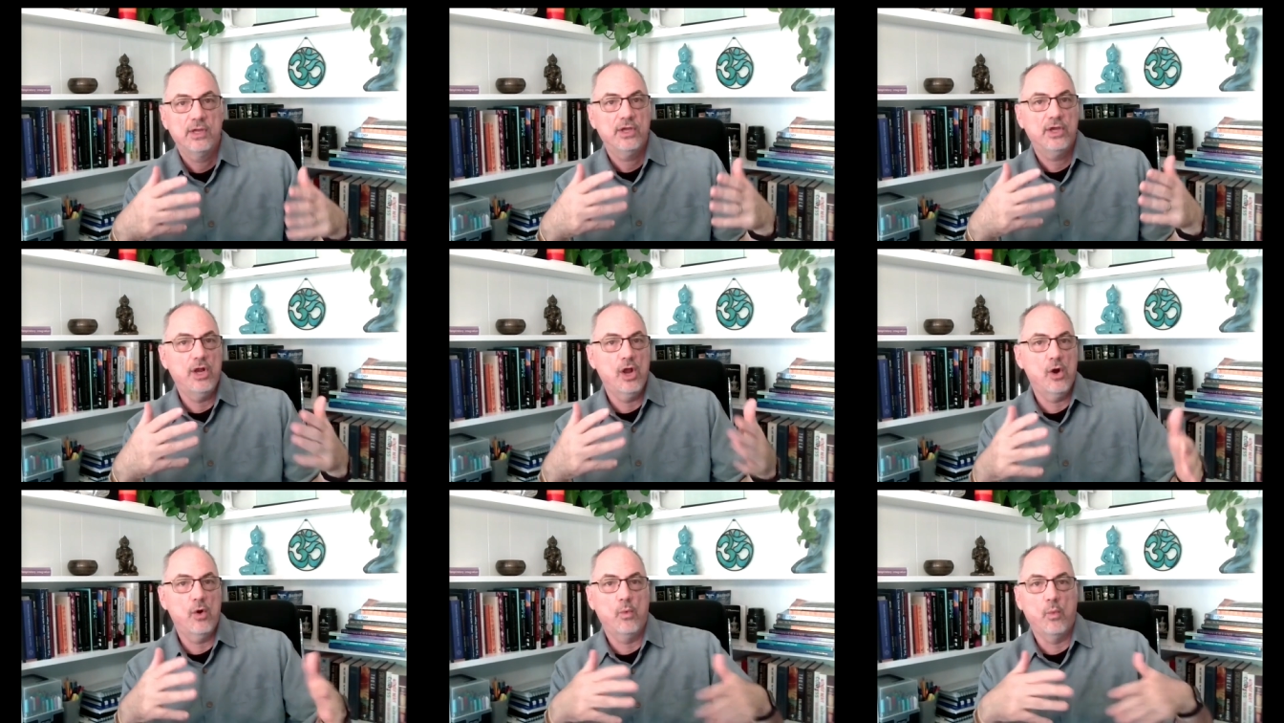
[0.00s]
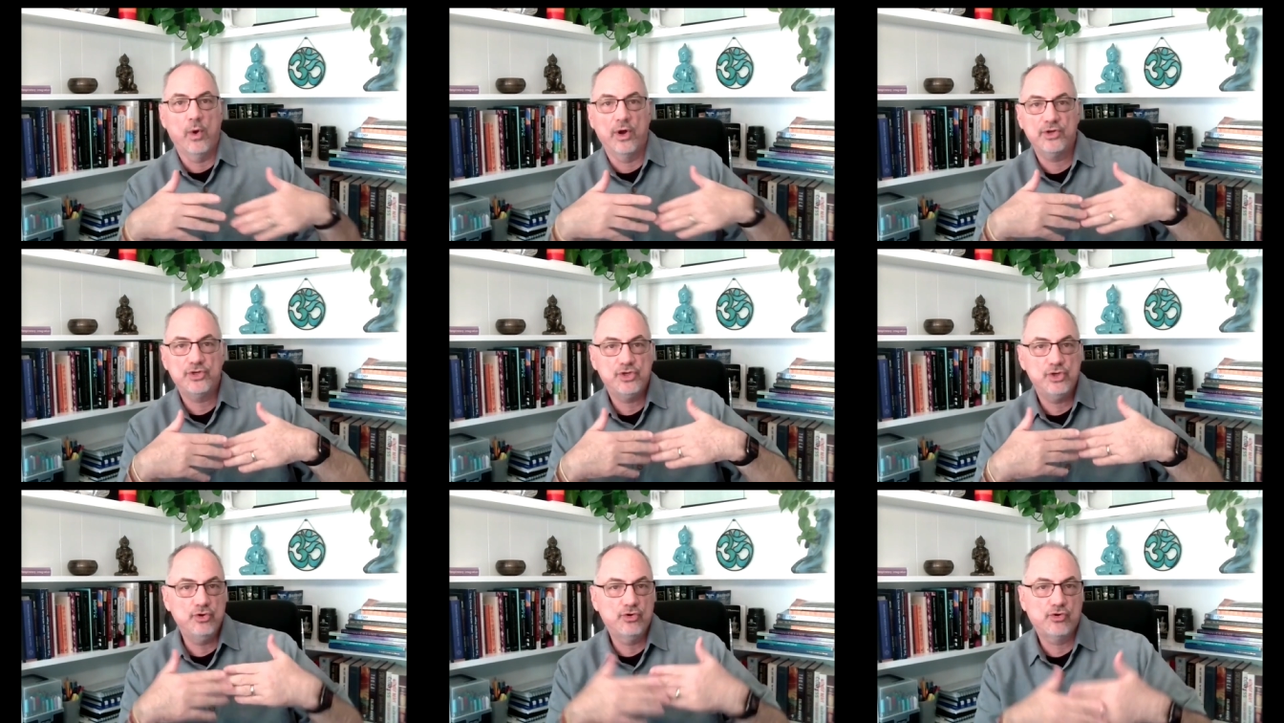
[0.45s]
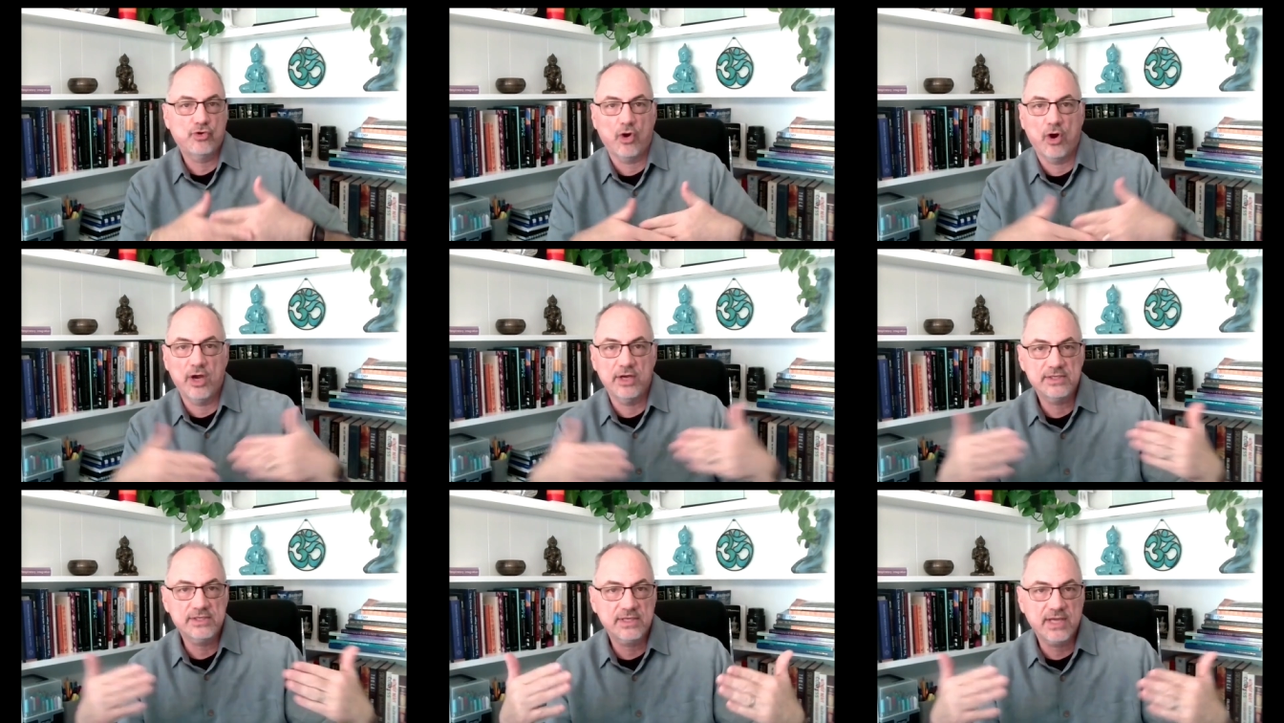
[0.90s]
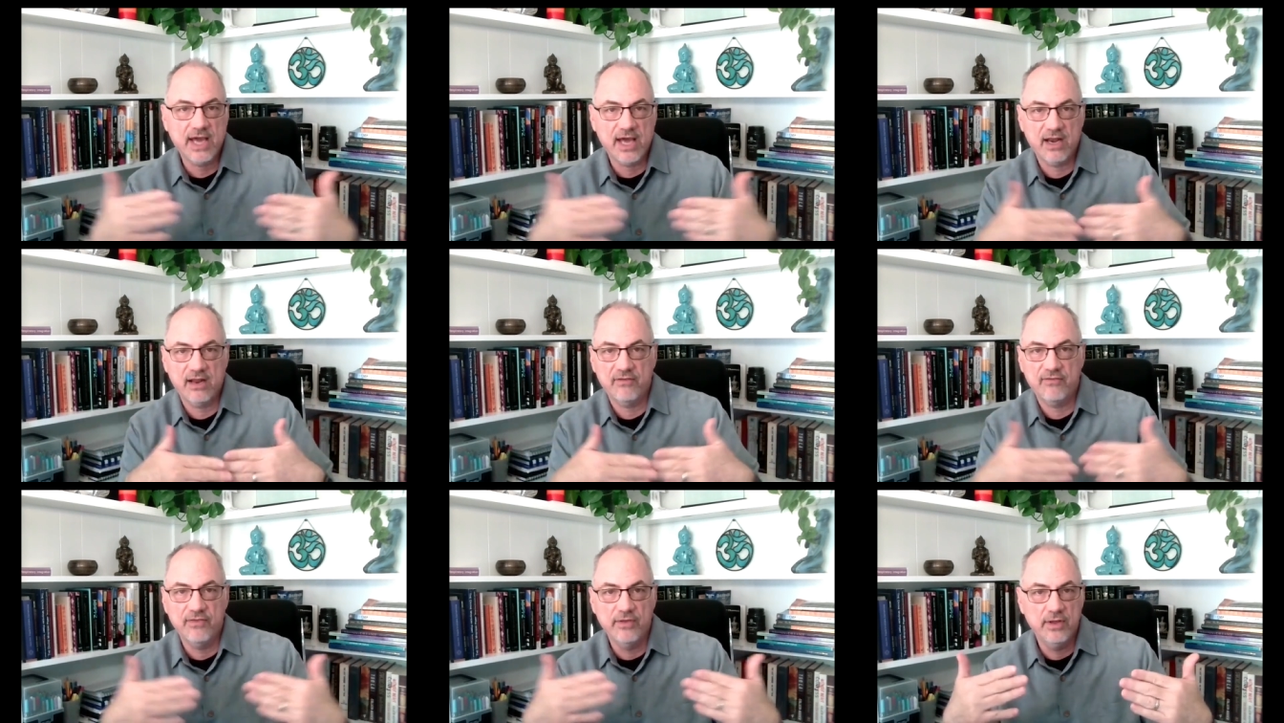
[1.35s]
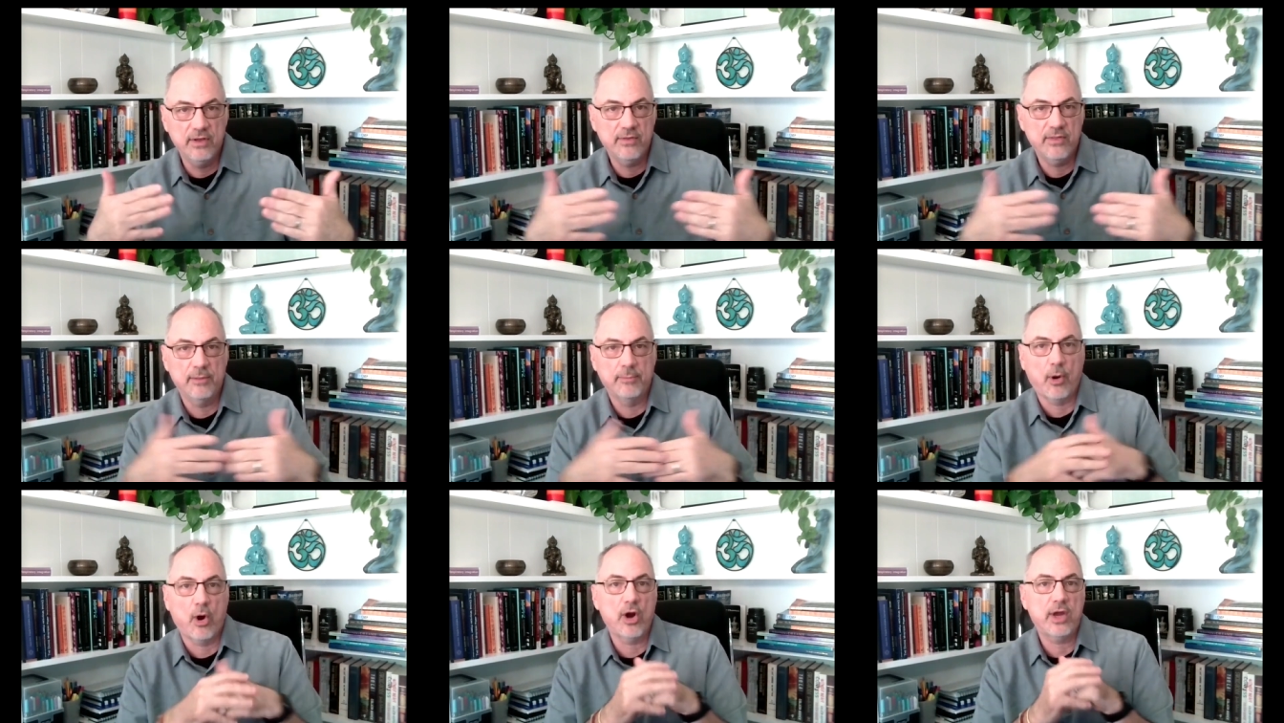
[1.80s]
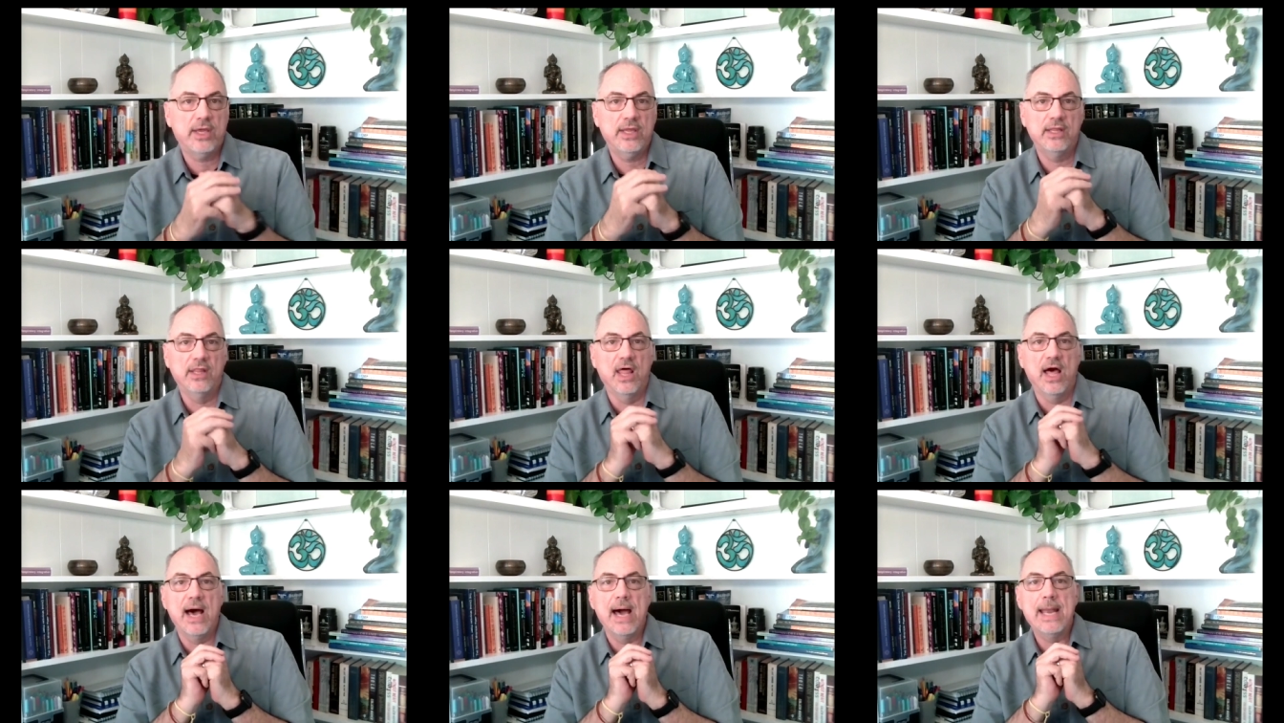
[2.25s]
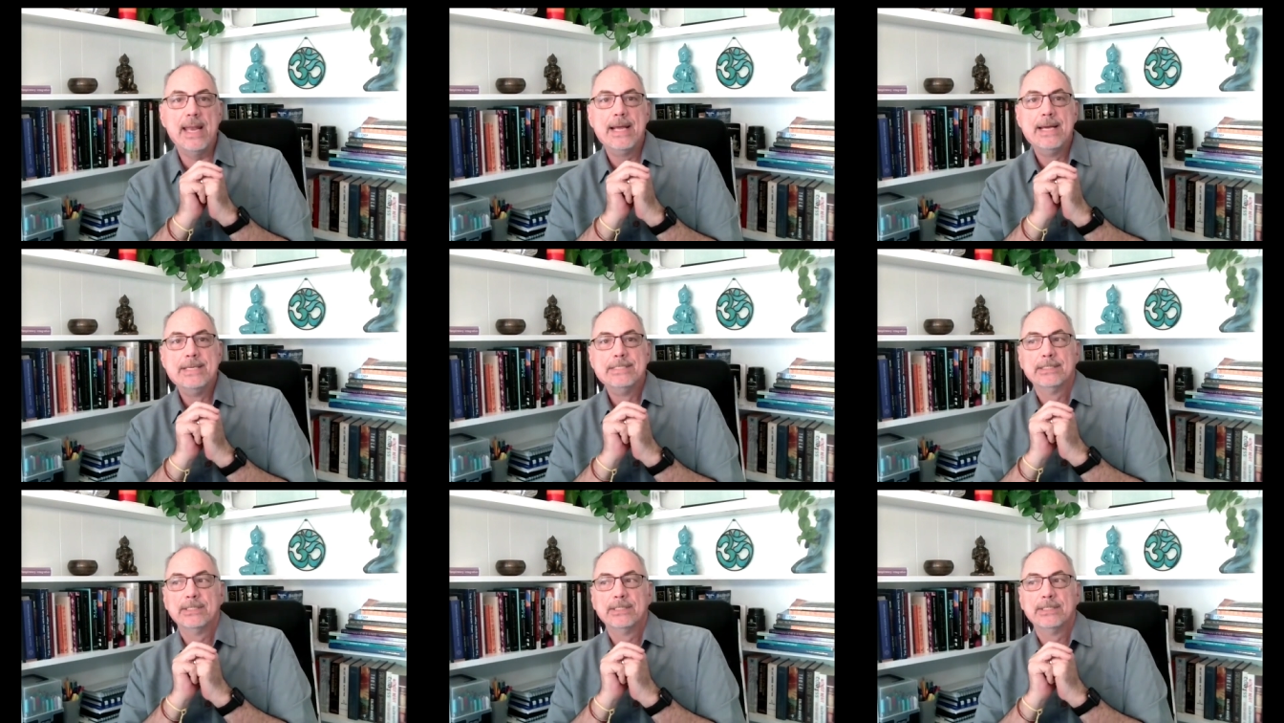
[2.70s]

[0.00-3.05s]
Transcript: You know, once you cross kind of the, the parking lot,